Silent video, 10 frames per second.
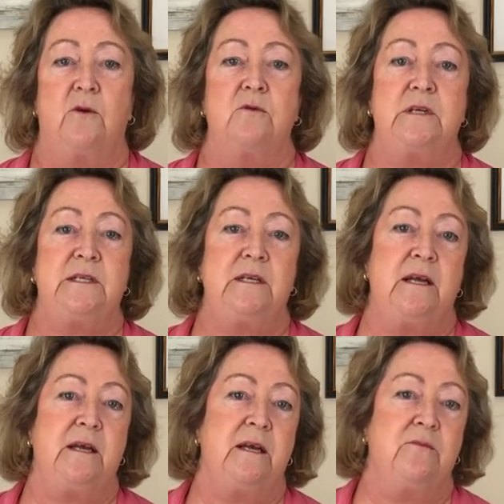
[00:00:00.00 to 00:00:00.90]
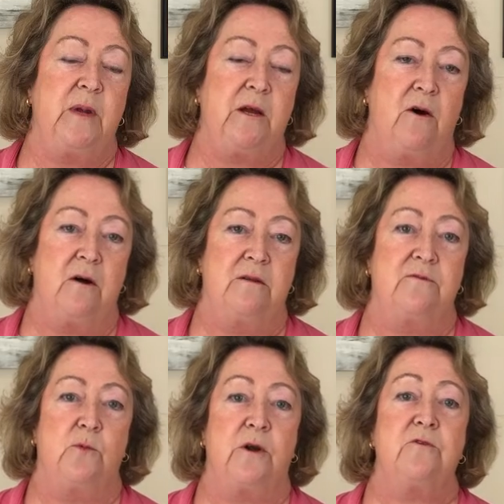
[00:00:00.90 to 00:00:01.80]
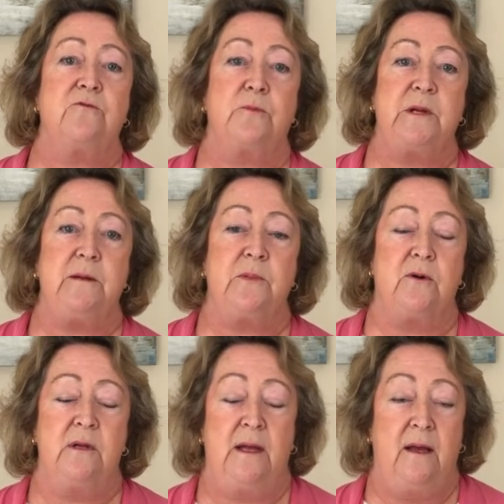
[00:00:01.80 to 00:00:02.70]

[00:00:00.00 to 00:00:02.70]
only did he give me all of the wonderful people